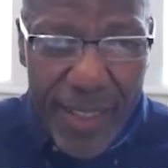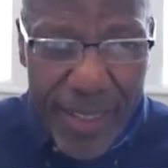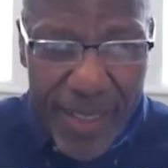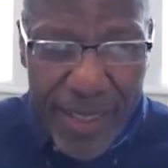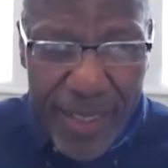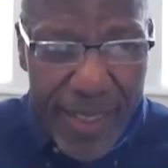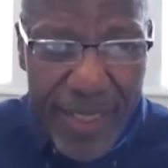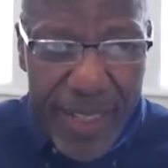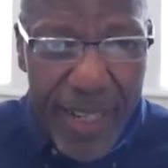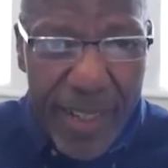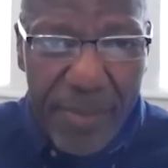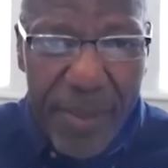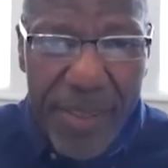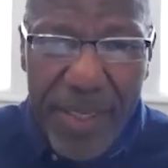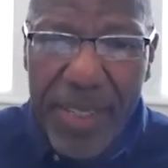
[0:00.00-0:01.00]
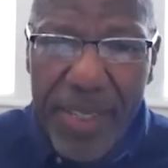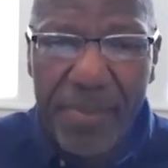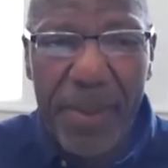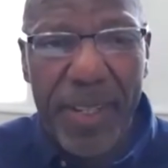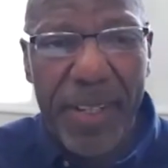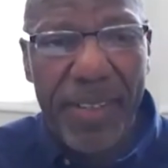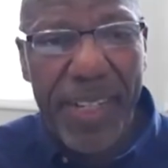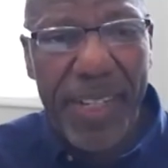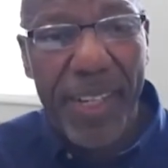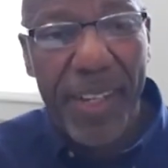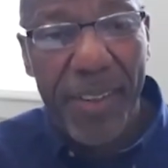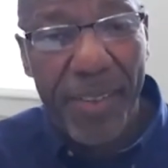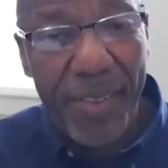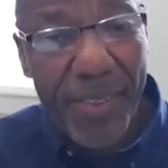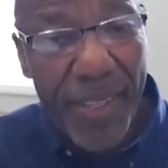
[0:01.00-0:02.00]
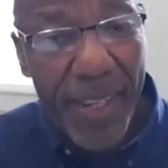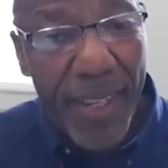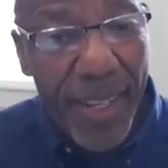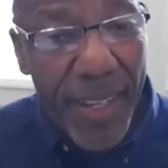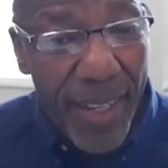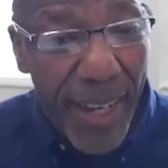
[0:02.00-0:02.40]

uh, cleaning up the disciplinary codes,